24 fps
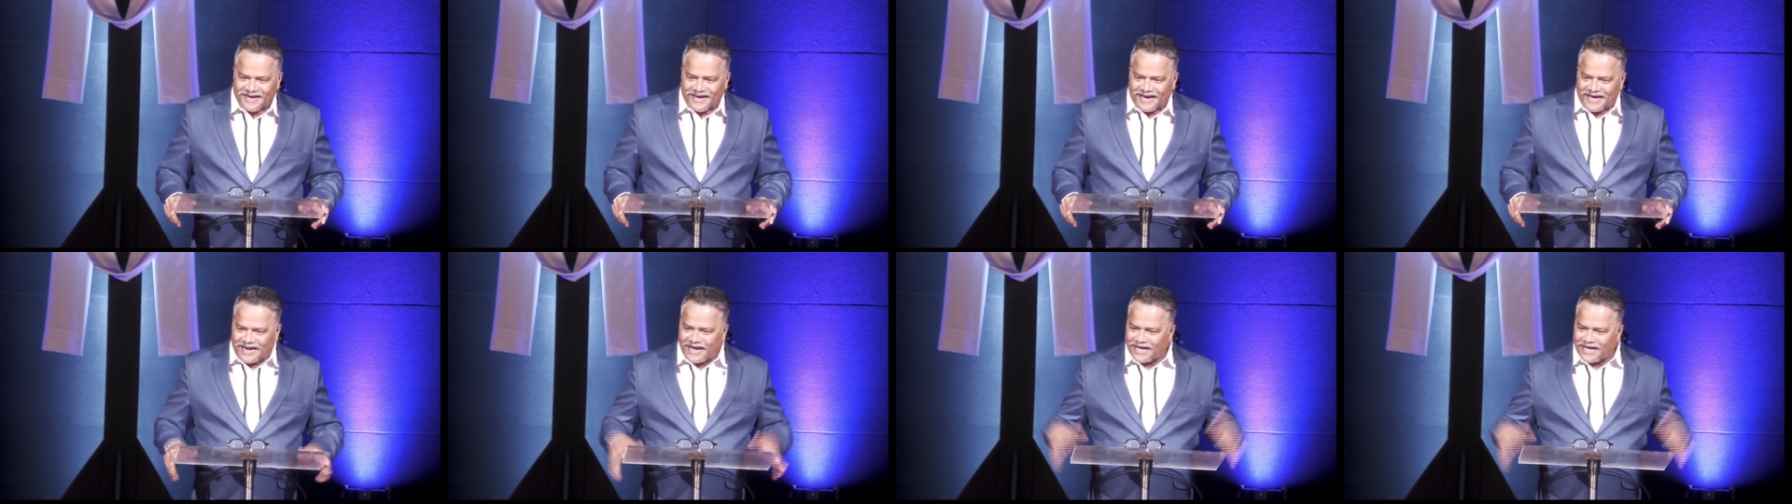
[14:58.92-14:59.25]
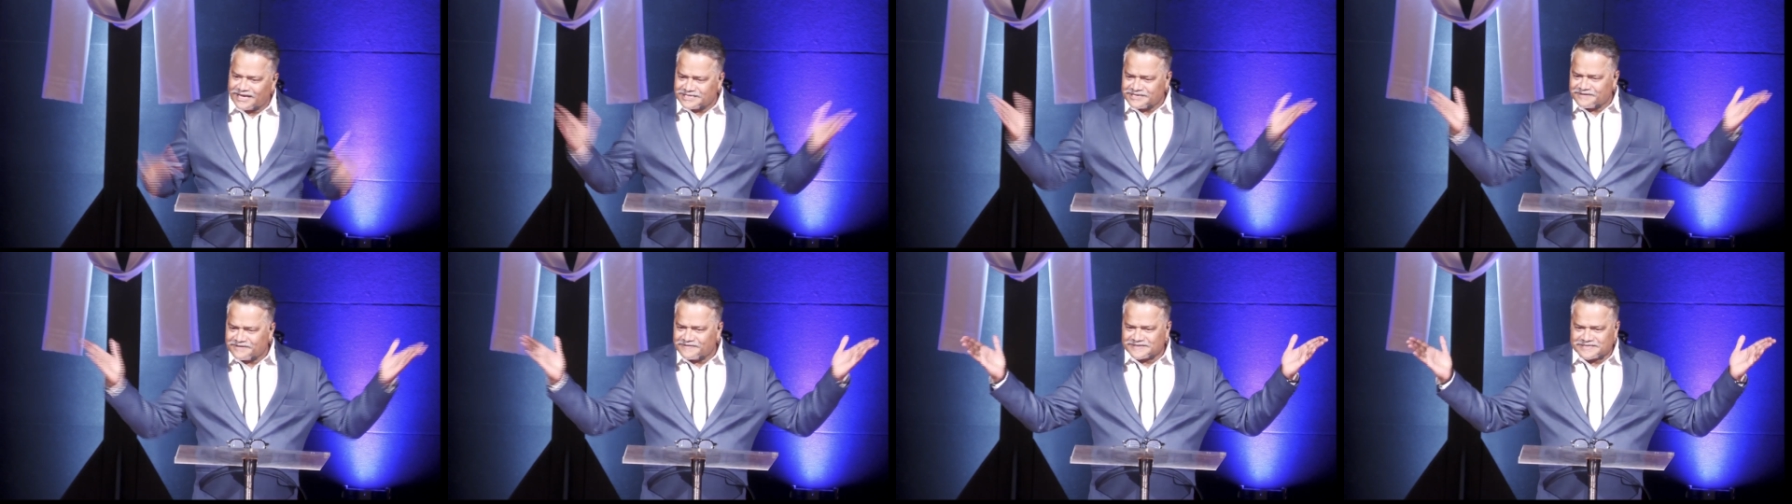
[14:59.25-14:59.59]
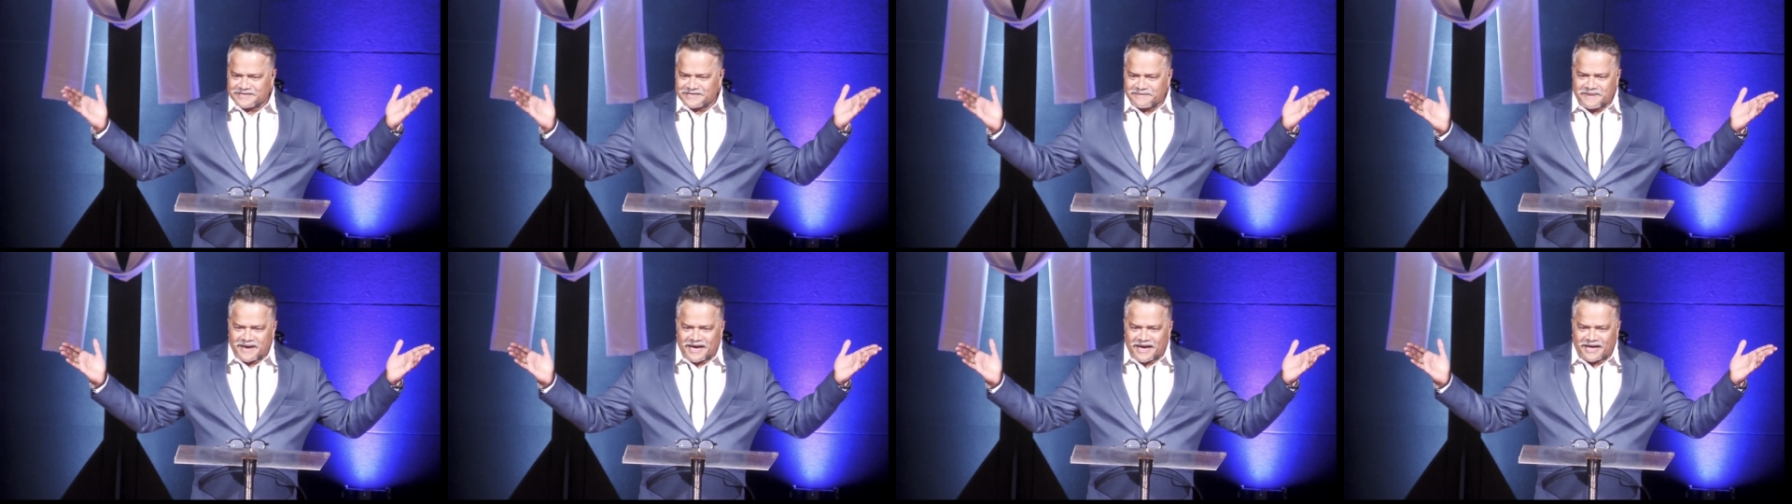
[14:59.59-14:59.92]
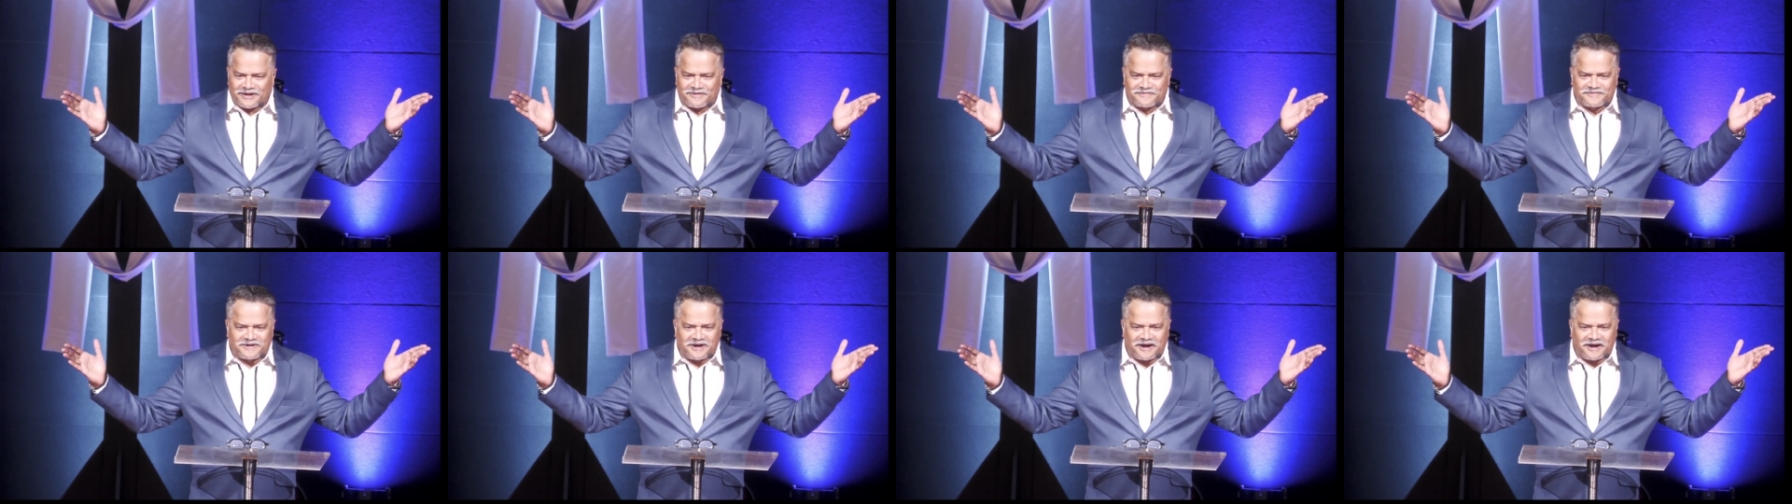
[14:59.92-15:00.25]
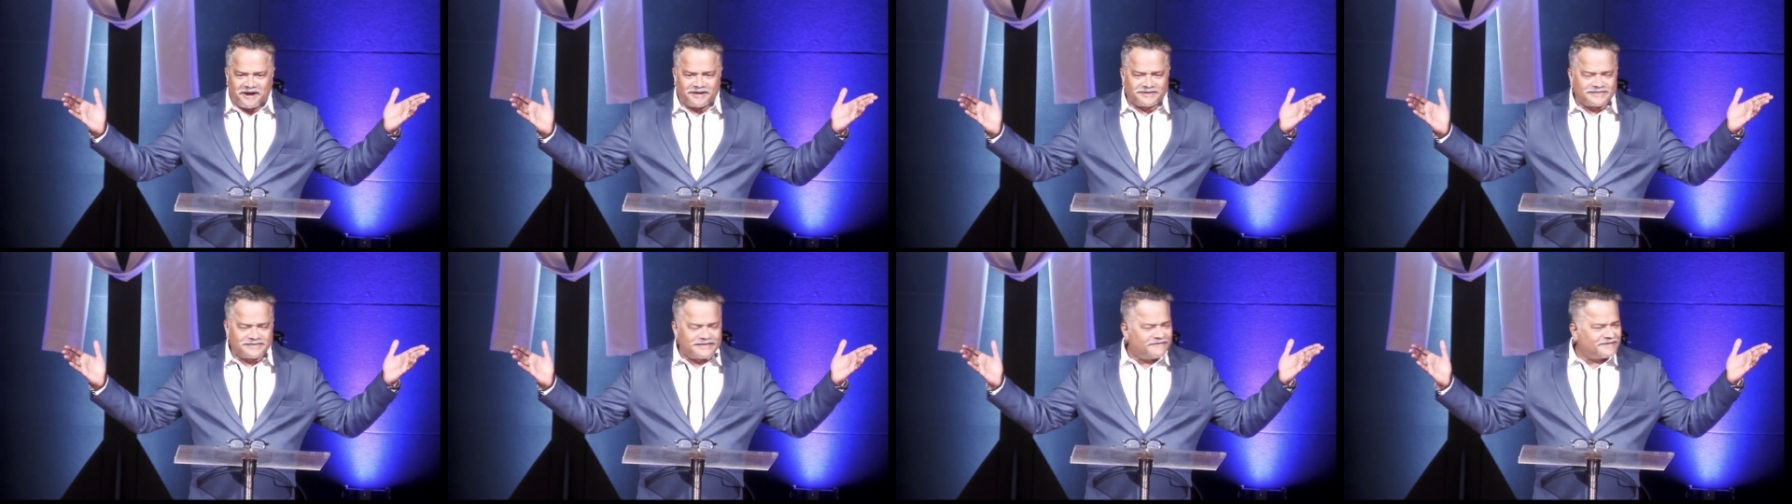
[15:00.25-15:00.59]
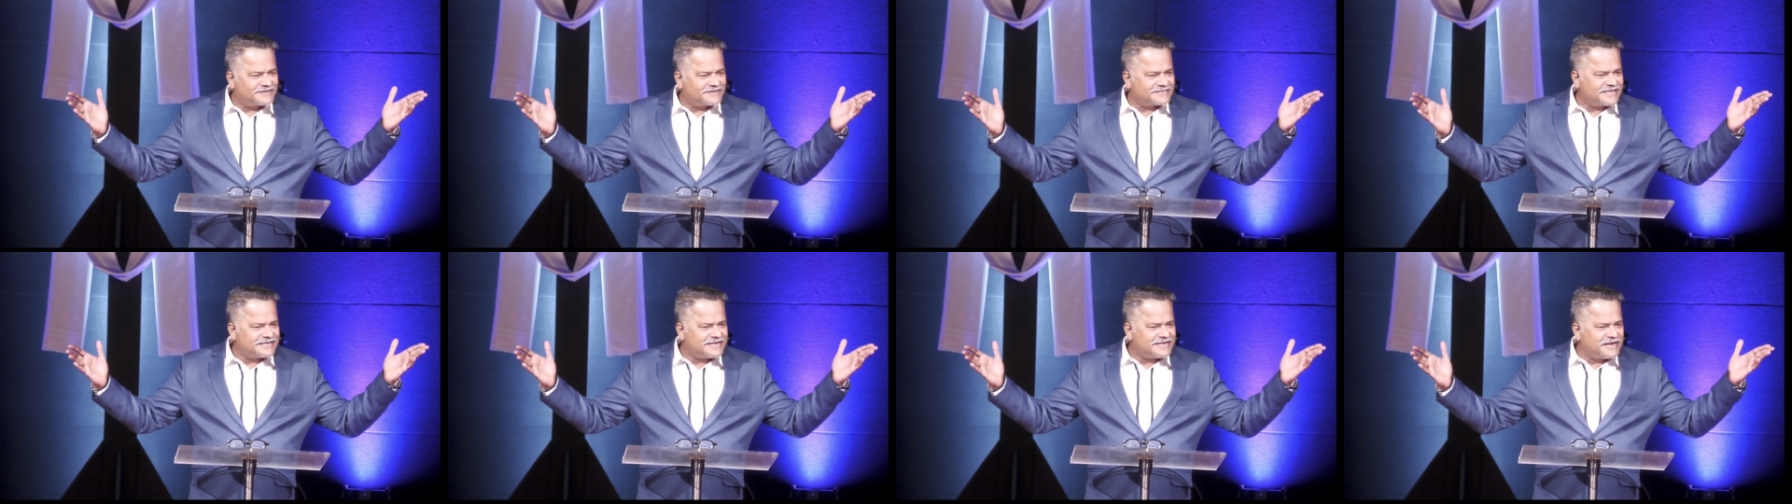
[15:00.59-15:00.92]
Elijah was a man of God. There
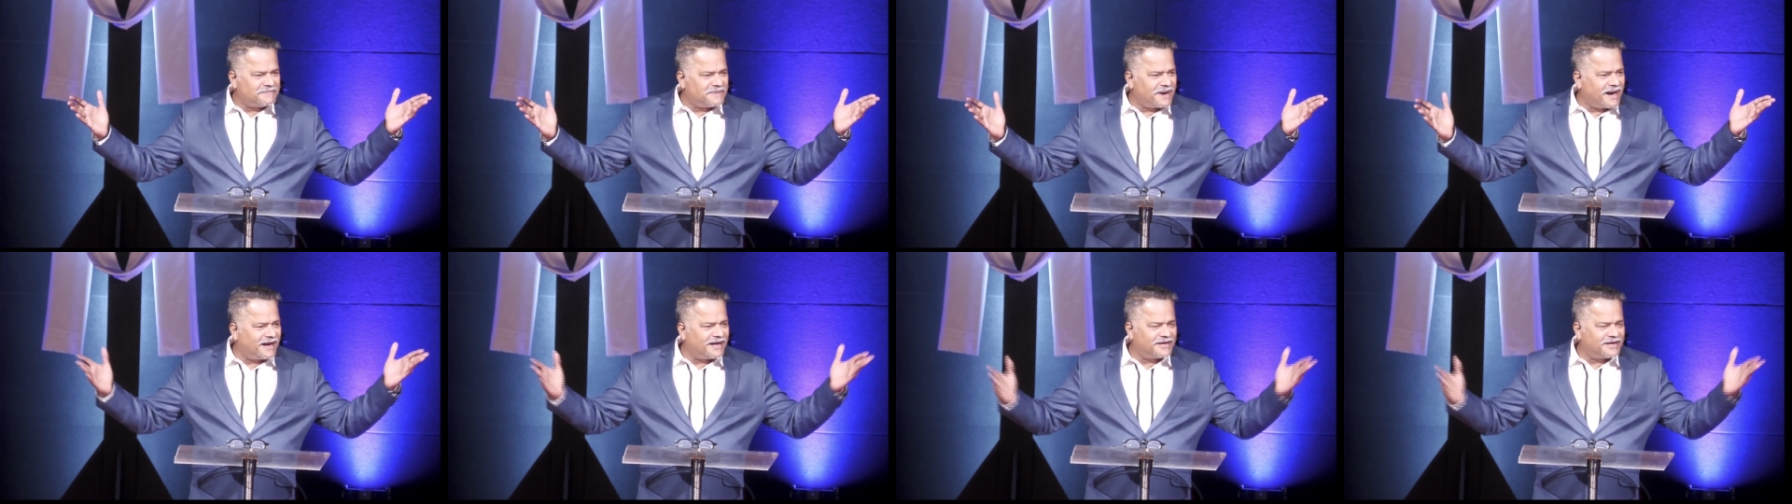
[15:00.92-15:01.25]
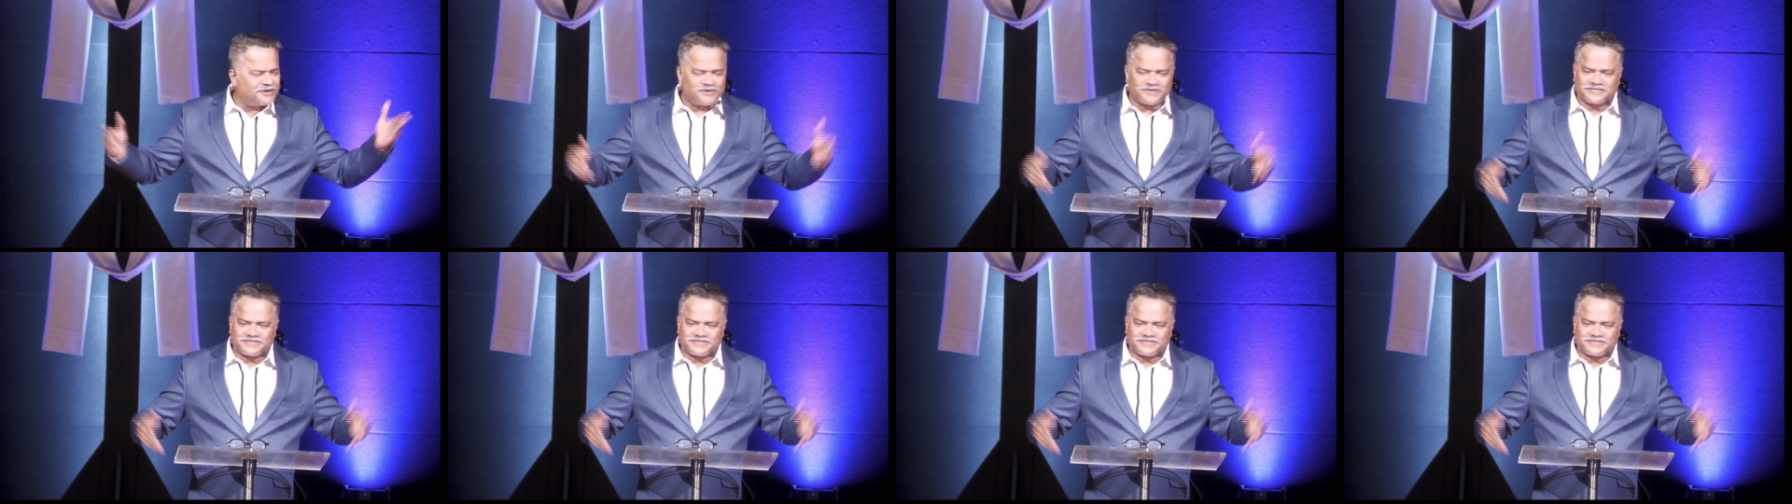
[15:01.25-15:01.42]
was a Naaman who